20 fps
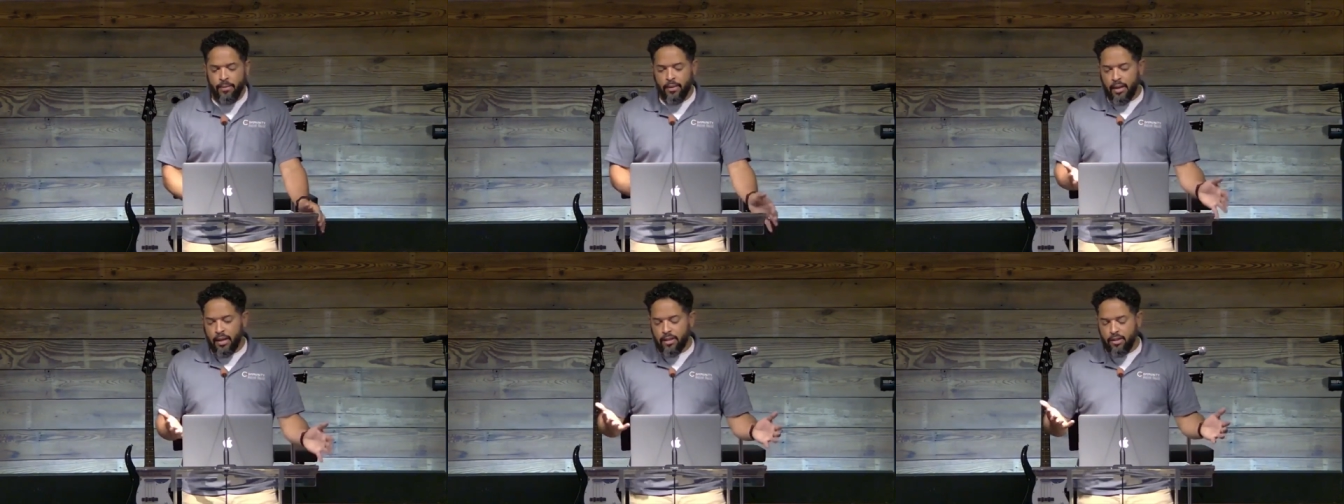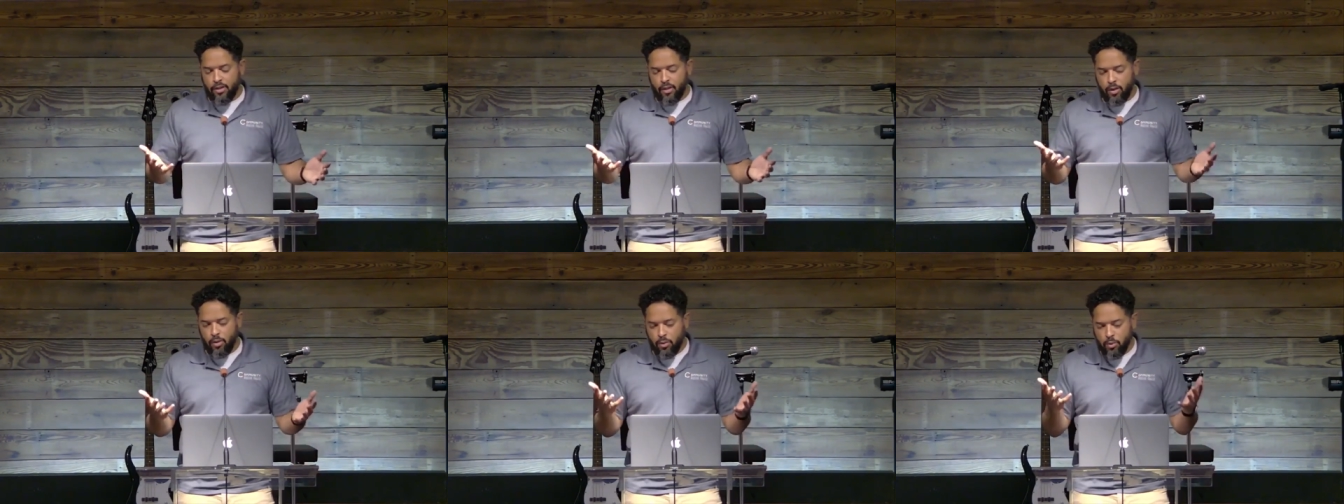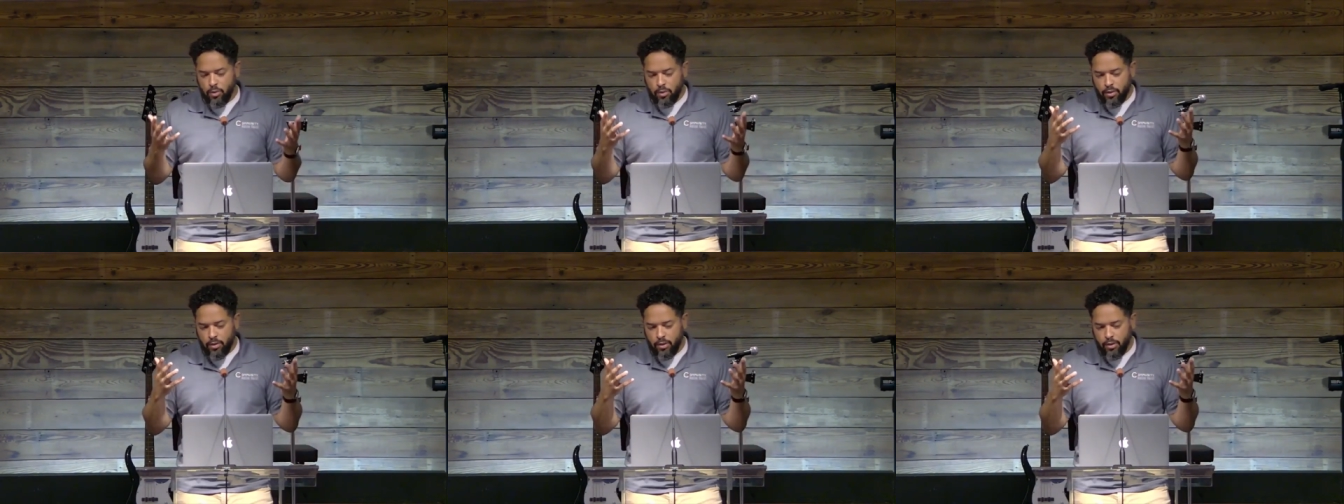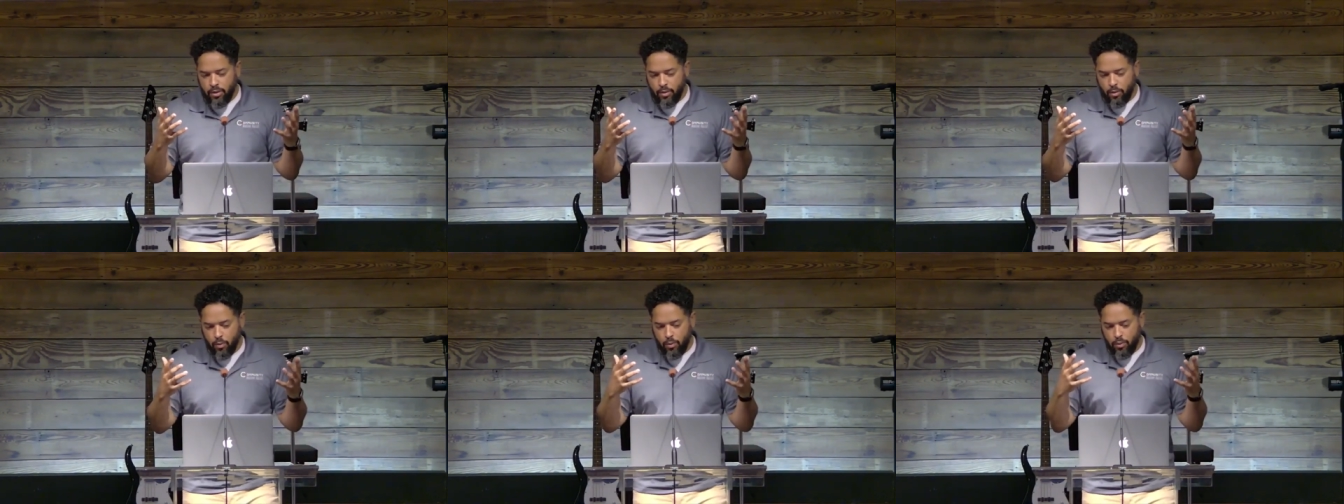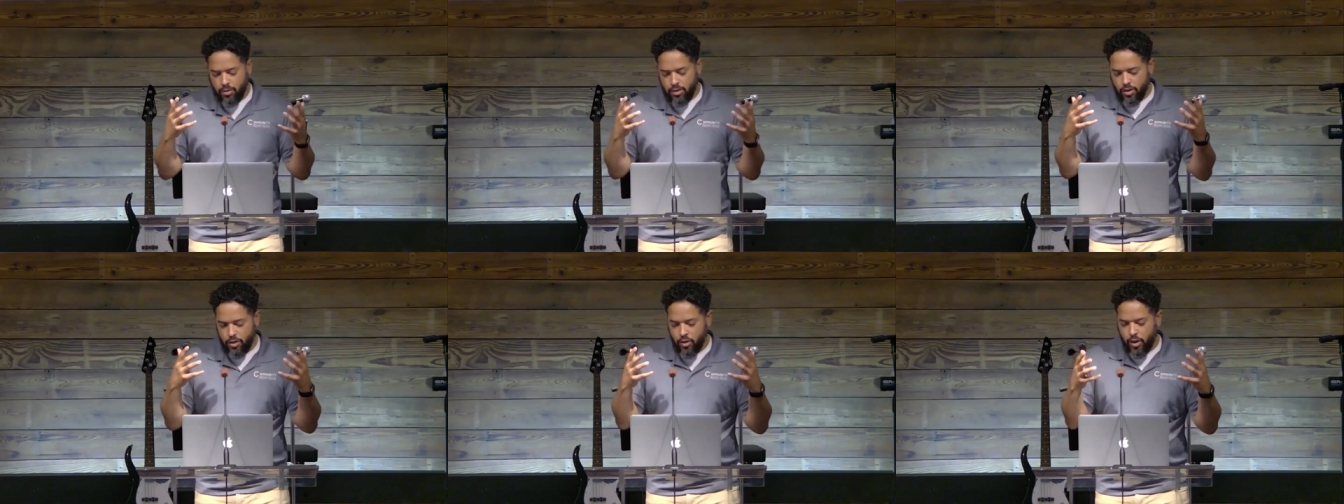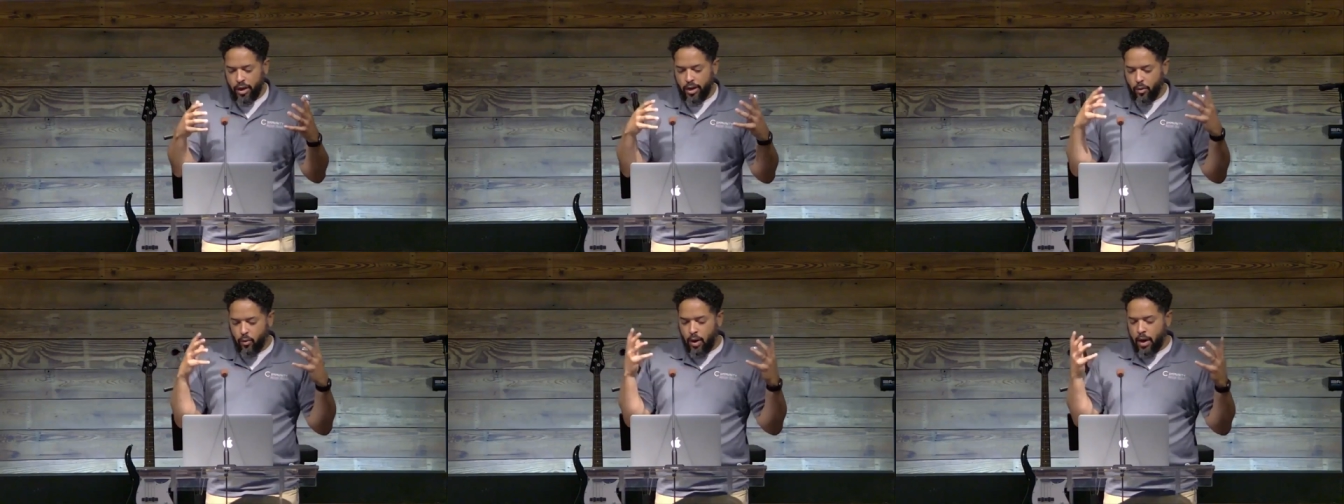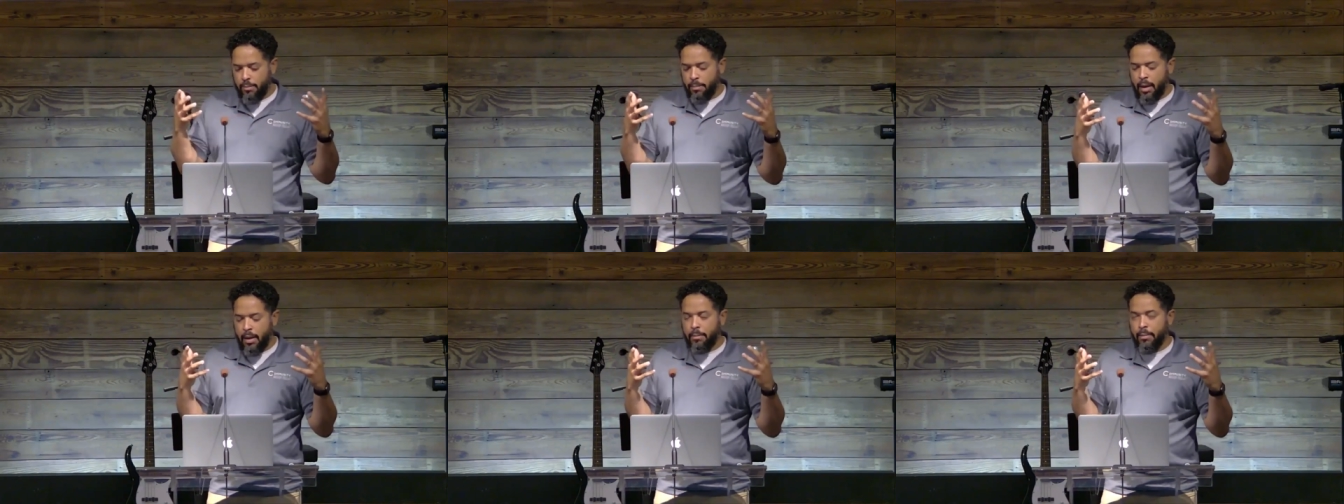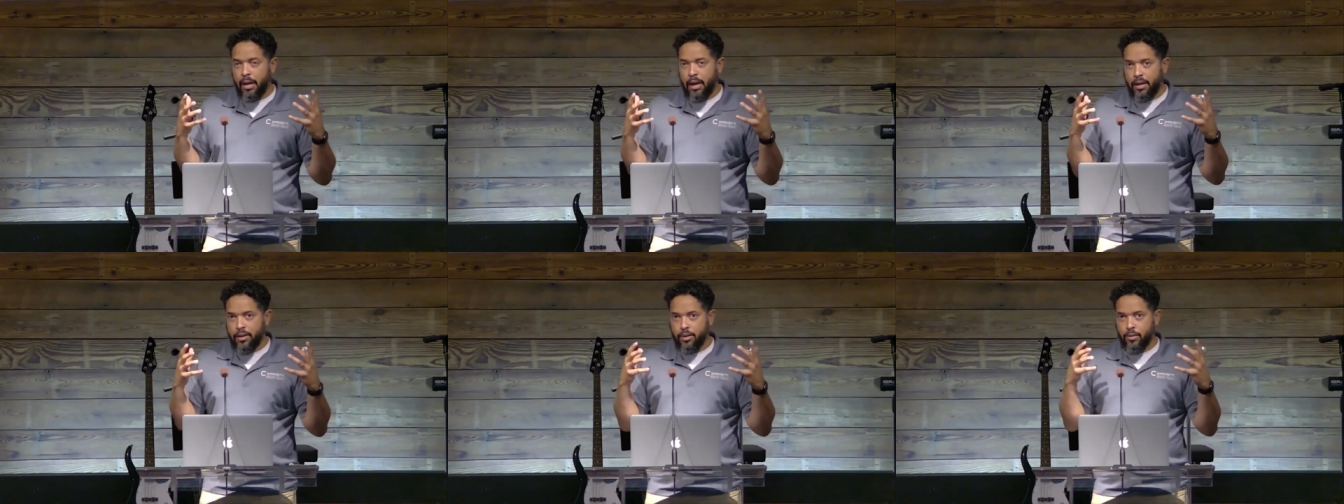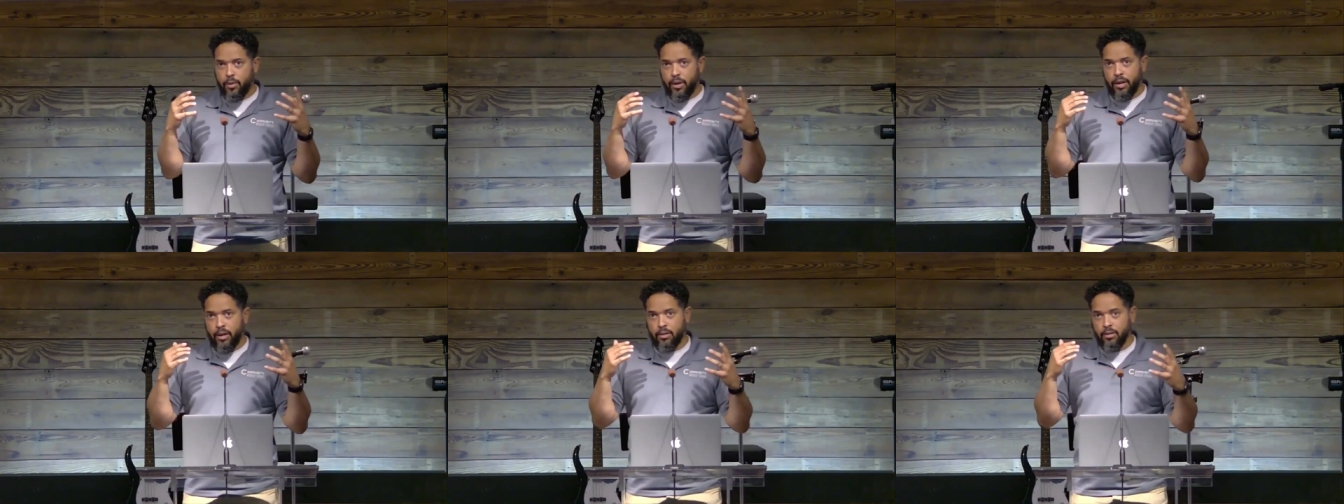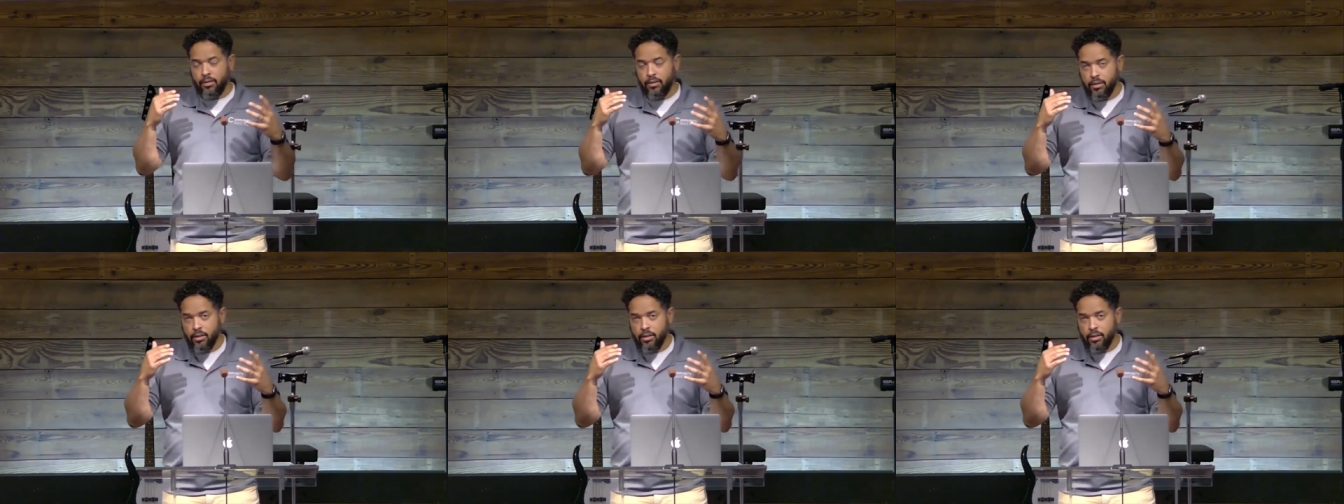And so to try to wrap my mind around